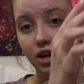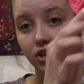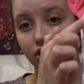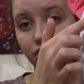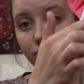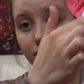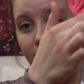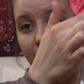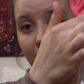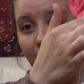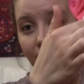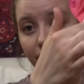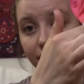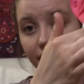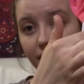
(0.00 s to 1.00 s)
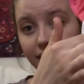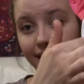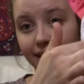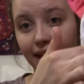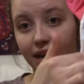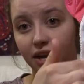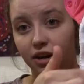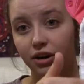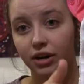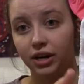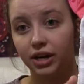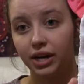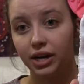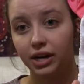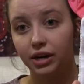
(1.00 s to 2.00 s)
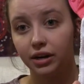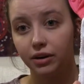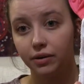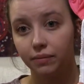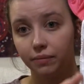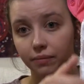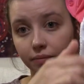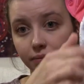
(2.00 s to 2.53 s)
You will have a layer here